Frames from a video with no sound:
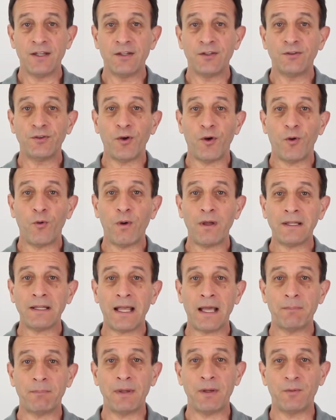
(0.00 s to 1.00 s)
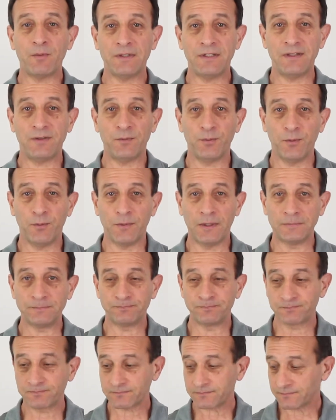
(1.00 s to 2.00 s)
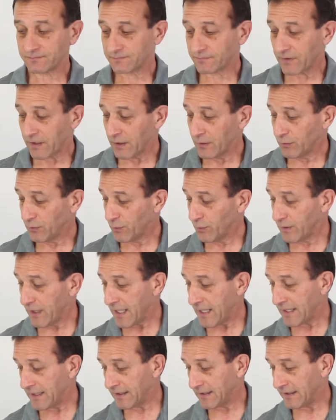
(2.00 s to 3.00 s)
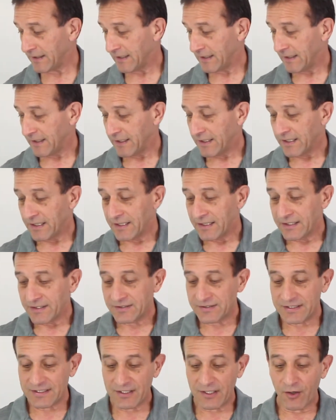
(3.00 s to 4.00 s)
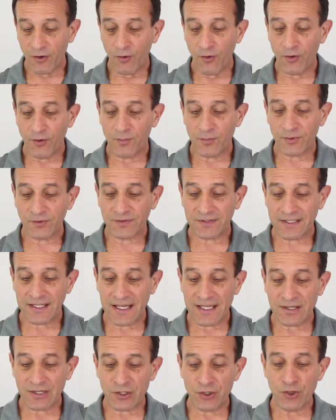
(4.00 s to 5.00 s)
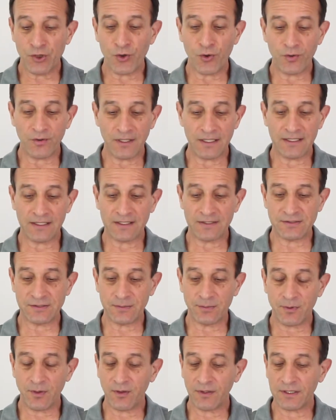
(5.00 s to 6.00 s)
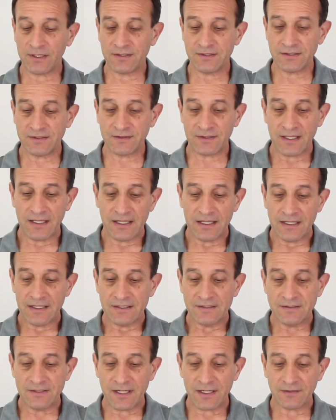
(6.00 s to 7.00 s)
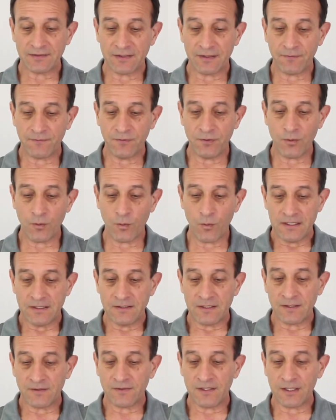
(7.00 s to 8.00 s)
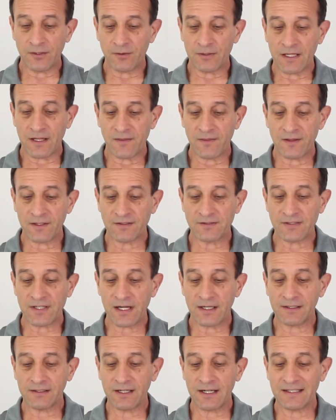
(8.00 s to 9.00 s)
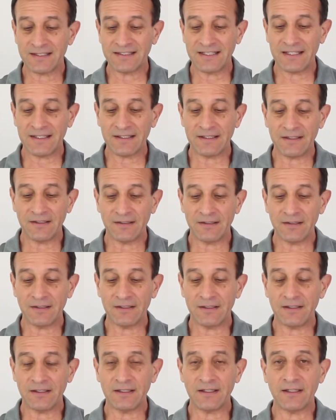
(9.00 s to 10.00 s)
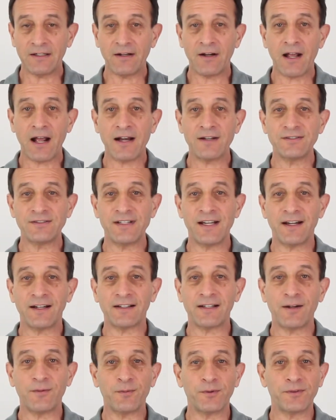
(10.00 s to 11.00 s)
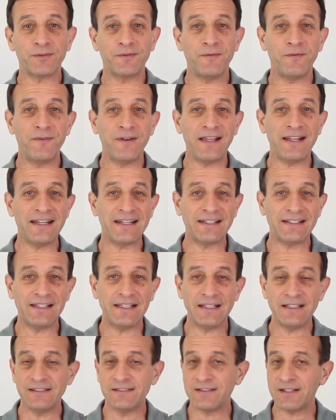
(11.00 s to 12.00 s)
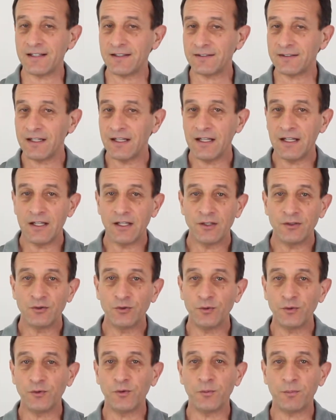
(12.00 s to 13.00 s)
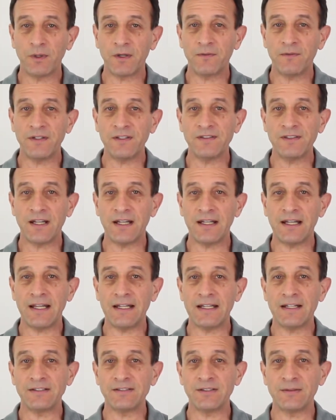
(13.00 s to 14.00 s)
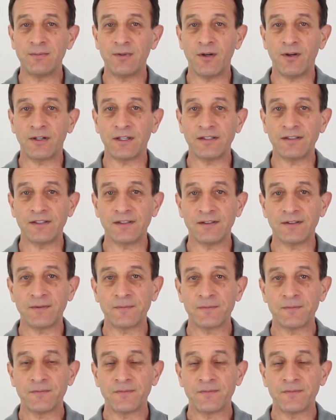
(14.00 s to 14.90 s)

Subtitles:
So what happened with this woman? Today, she almost had no energy blockages, just a few in the second and third chakra. The heart chakra was very clean, just two superficial energy blockages.